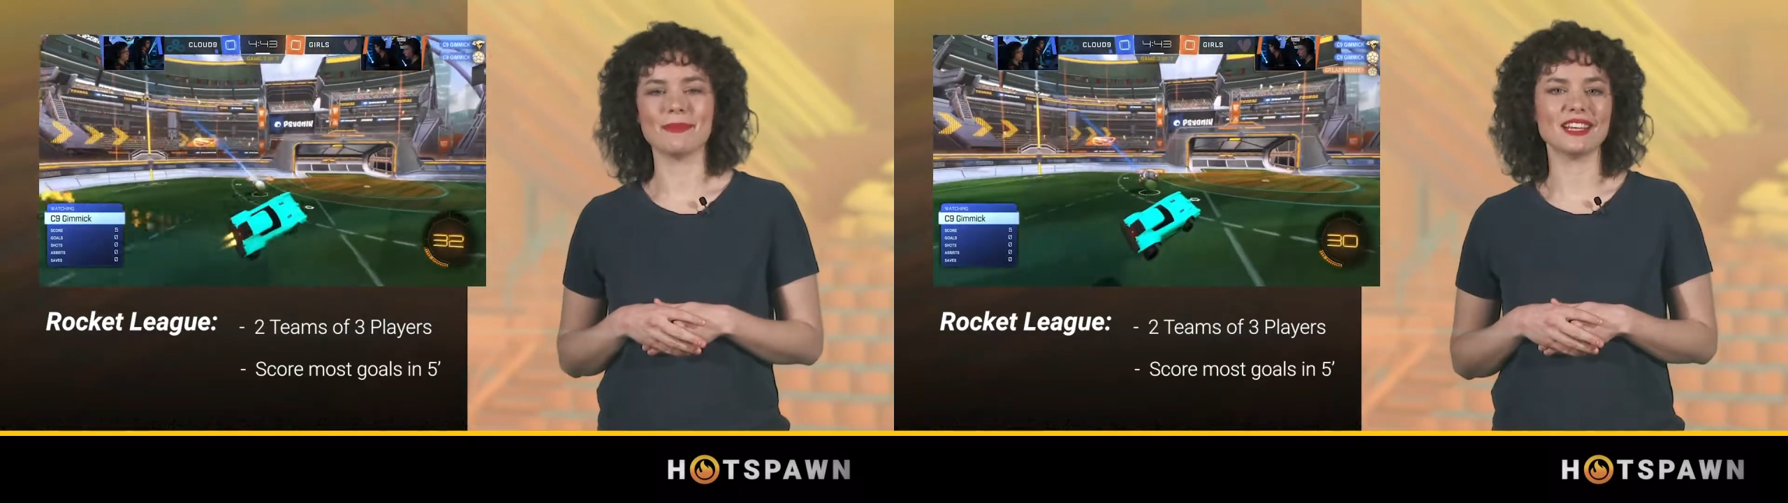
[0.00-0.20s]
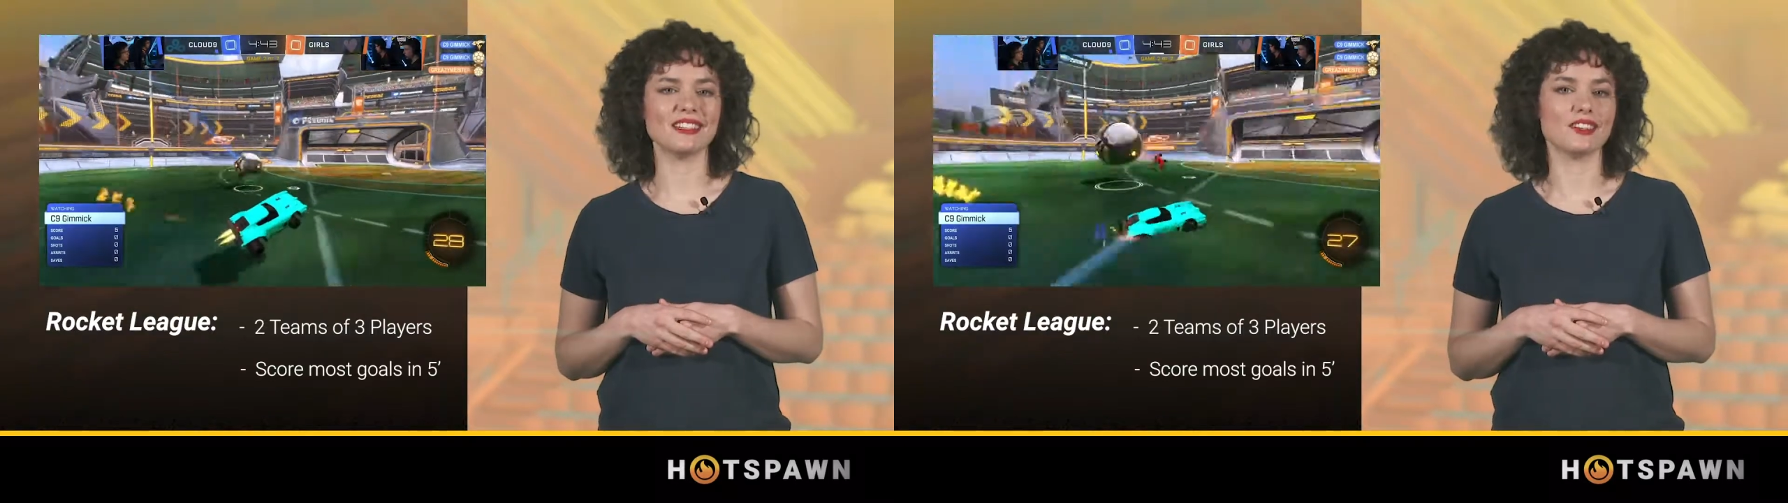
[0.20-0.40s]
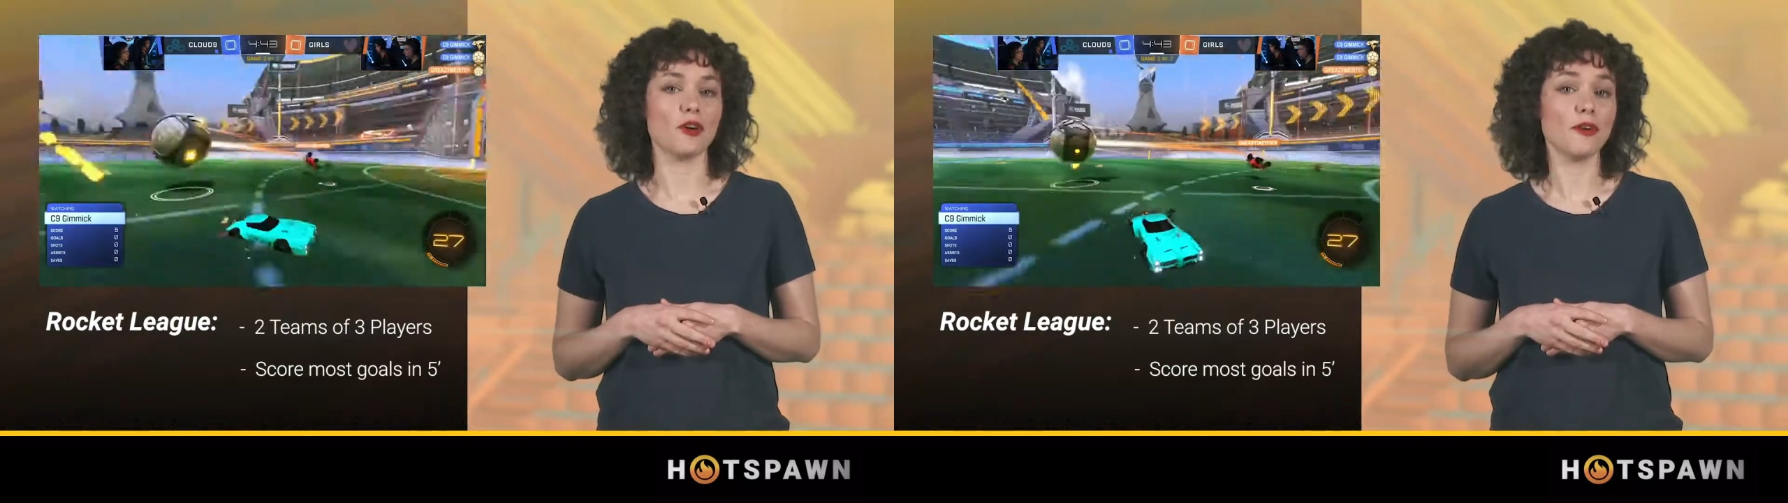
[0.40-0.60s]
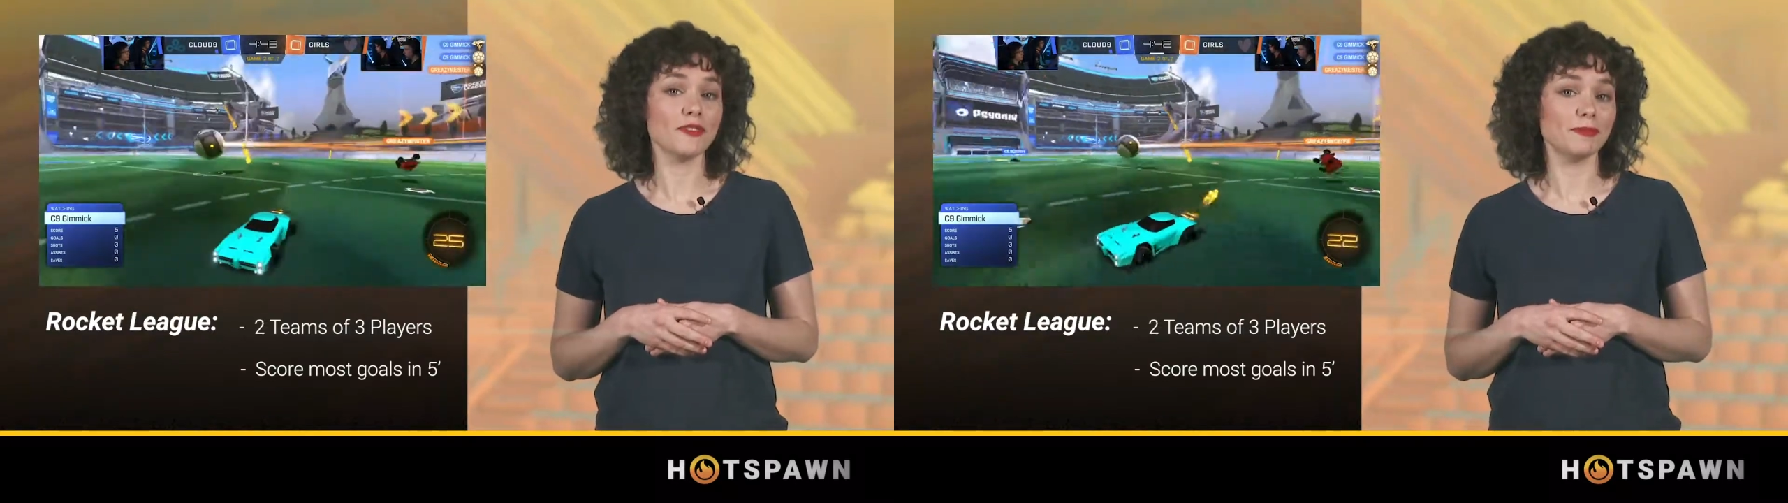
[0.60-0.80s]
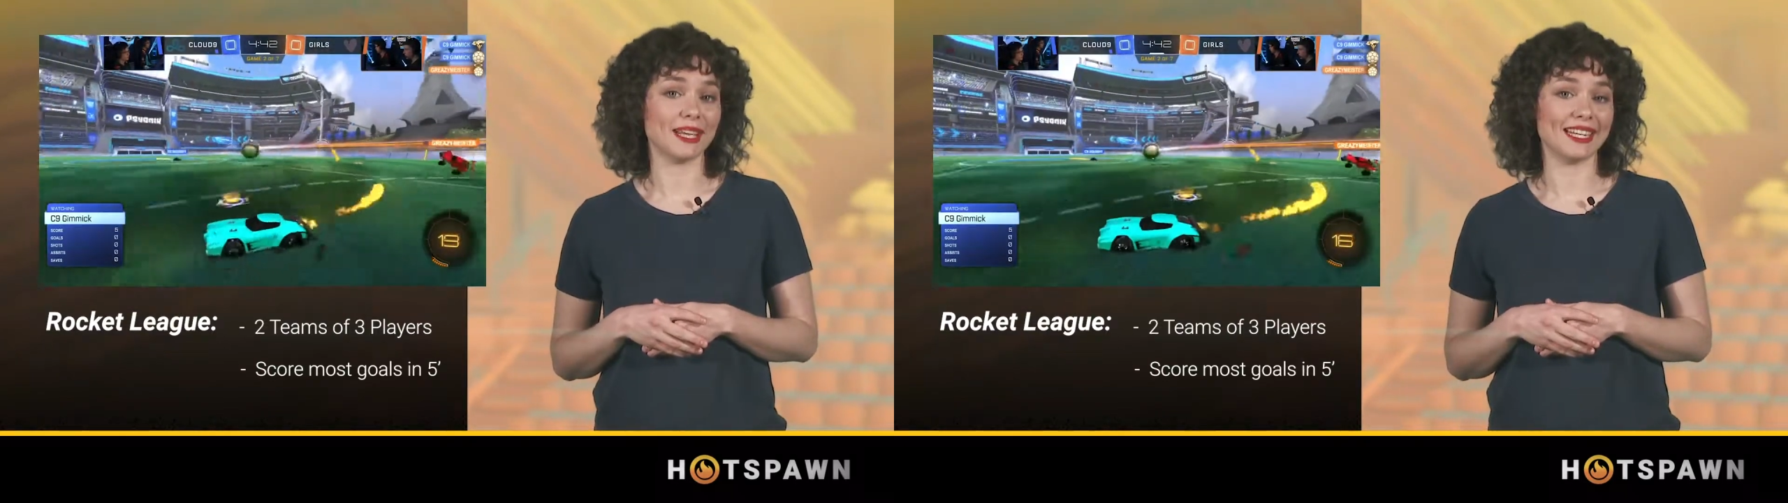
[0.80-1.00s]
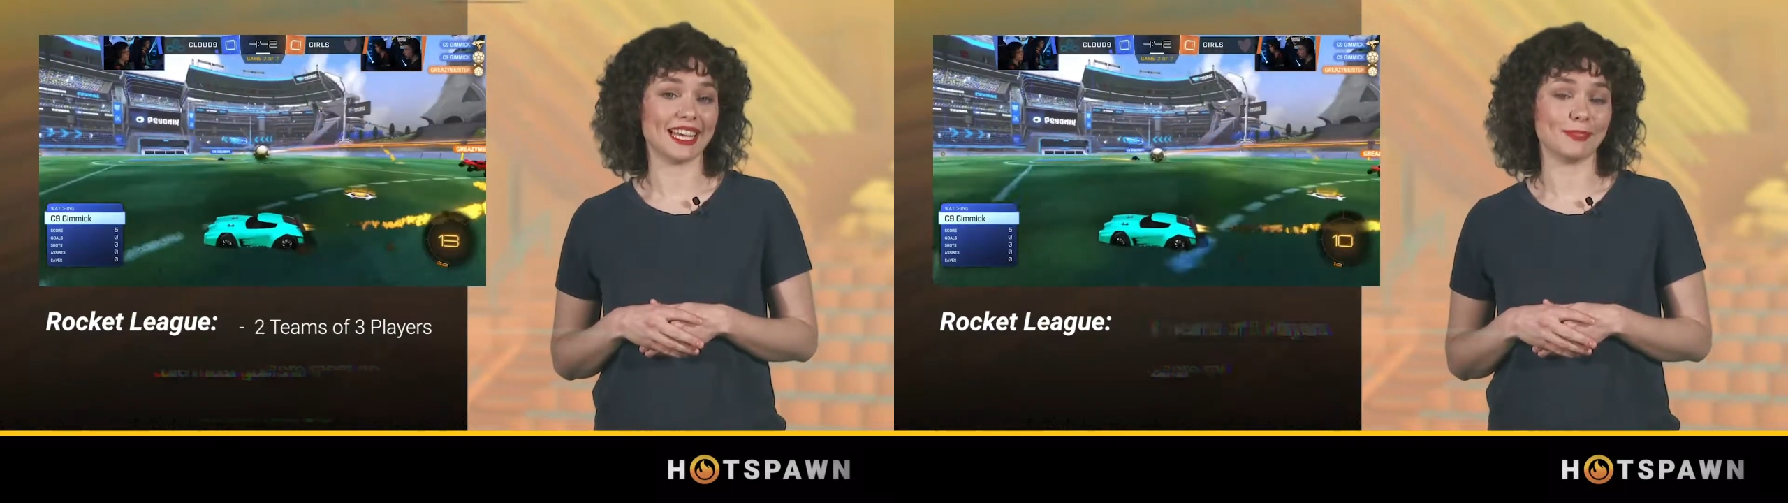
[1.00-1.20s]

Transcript: matches are often played